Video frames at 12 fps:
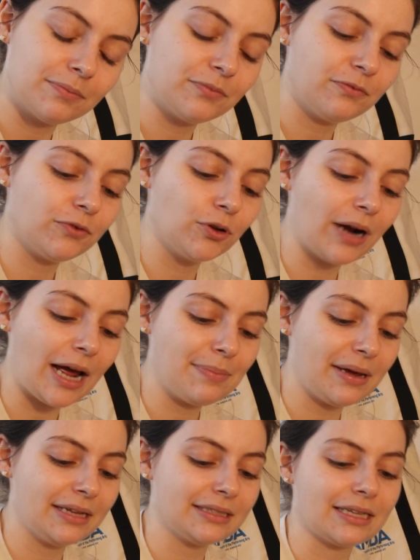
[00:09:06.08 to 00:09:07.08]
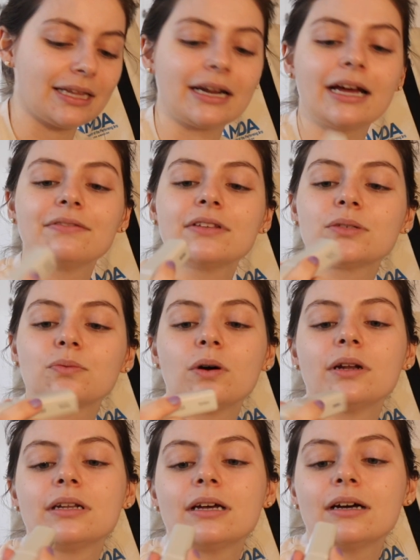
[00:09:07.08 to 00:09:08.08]
fluid eye paints, and then I have this
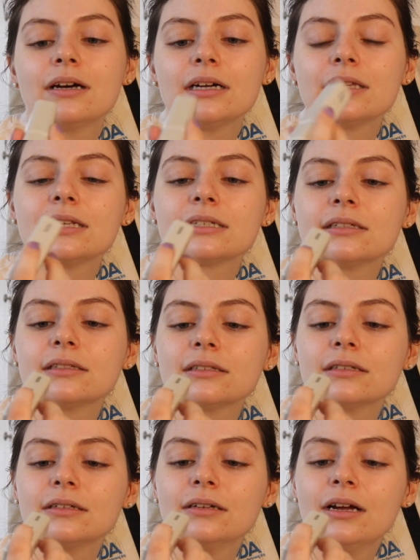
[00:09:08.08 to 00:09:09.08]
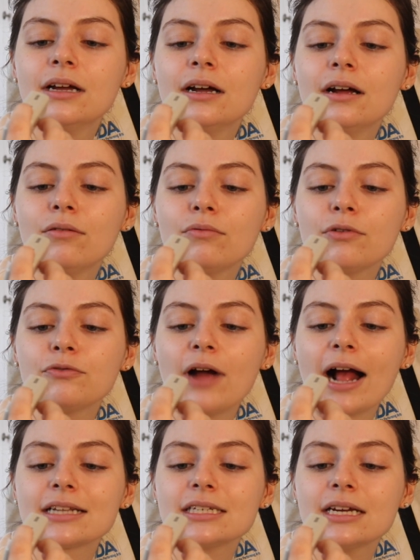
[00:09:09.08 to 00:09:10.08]
one, this
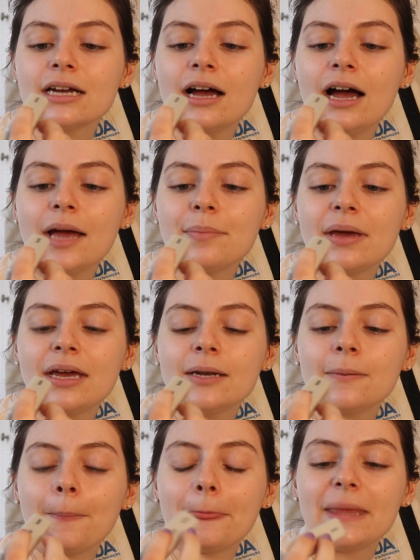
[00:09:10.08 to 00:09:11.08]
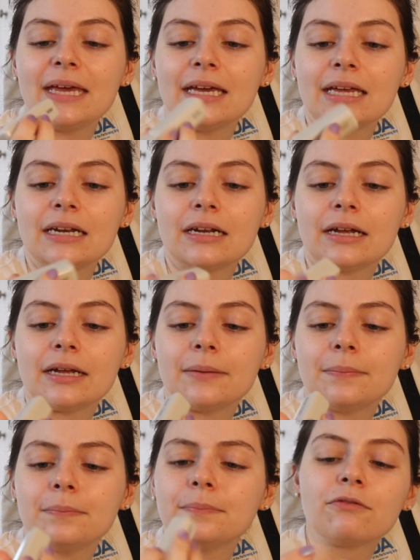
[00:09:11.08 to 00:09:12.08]
refracting eye paint
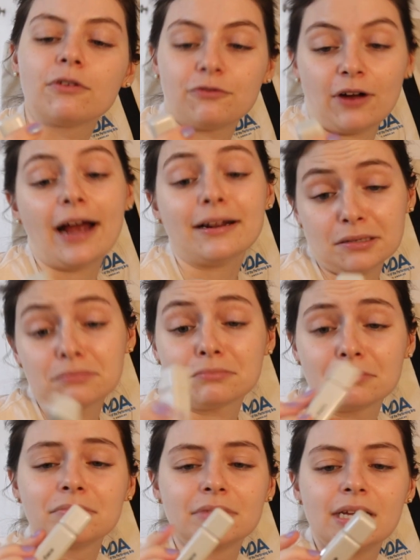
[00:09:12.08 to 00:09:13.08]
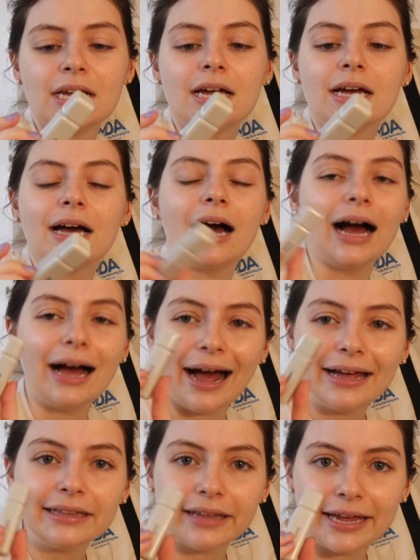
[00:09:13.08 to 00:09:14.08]
in Refract.
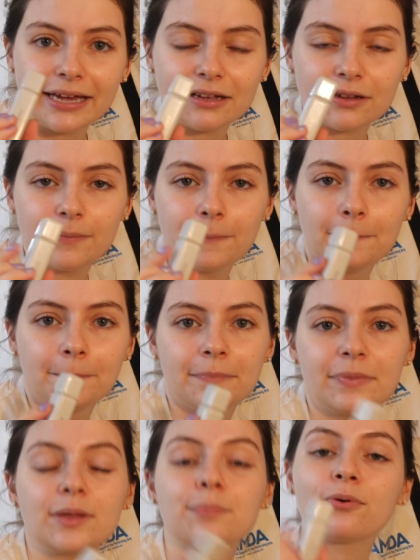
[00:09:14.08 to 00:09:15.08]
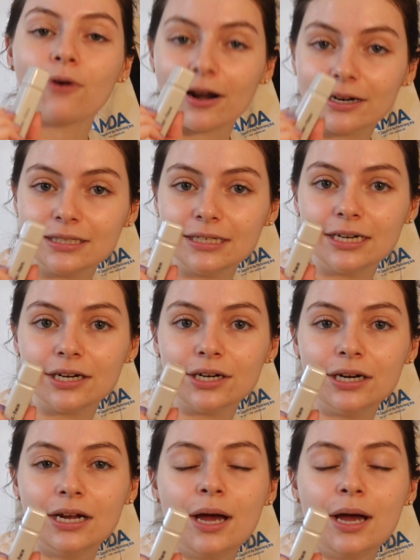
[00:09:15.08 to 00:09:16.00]
I like the product in here,